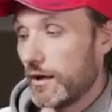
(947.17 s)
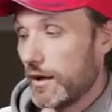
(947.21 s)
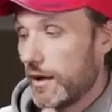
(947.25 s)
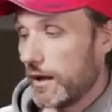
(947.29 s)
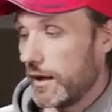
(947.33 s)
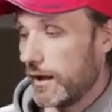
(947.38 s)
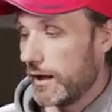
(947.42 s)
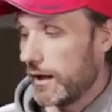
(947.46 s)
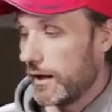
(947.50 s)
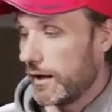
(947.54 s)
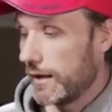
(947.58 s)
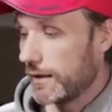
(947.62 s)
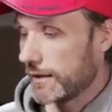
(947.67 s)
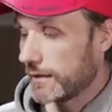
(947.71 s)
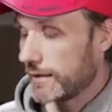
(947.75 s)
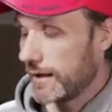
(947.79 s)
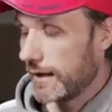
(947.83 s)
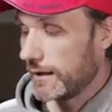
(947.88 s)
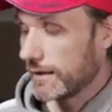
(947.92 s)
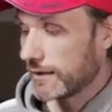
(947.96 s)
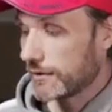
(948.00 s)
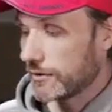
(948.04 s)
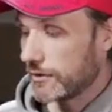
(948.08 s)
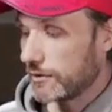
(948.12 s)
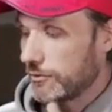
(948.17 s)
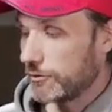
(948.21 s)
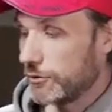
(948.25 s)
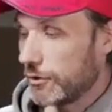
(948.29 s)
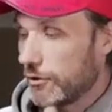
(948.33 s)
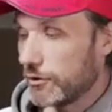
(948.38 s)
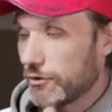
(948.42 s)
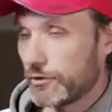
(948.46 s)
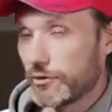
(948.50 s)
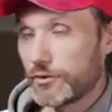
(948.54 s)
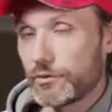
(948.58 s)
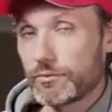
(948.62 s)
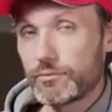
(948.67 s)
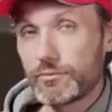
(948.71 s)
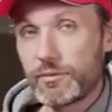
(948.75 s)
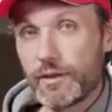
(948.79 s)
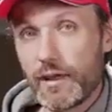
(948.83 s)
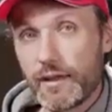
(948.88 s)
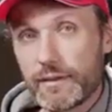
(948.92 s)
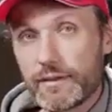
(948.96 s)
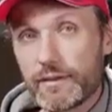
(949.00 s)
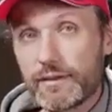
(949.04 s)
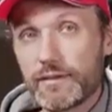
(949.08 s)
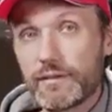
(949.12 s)
Galaxy phones,
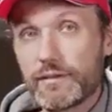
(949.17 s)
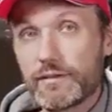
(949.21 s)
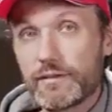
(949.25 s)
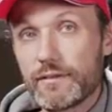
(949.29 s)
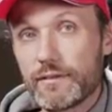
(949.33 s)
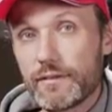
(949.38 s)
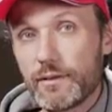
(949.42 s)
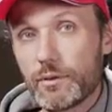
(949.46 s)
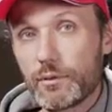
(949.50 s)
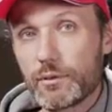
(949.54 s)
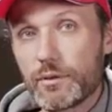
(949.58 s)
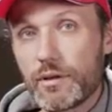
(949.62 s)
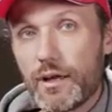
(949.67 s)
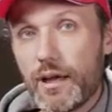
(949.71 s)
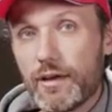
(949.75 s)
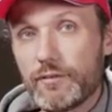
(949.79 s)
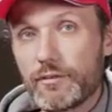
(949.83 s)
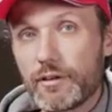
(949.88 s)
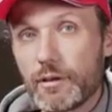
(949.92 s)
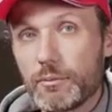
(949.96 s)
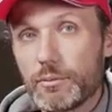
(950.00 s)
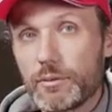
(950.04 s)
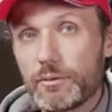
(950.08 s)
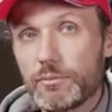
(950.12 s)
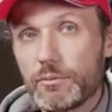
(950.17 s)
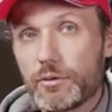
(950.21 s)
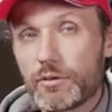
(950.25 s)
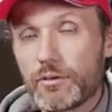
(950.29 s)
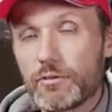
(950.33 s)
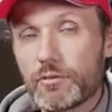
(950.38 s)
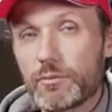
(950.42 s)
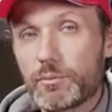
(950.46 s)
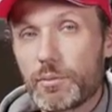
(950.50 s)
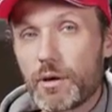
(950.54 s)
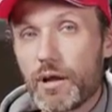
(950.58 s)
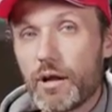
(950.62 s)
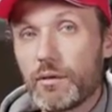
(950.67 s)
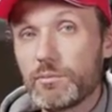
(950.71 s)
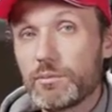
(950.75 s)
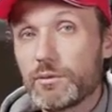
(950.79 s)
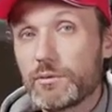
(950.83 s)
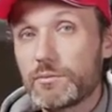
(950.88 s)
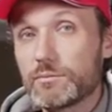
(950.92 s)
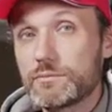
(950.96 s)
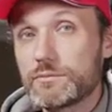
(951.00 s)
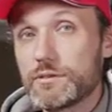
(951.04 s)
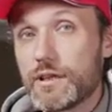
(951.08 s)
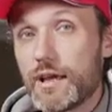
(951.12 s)
yeah, then they were having a bit more of a problem.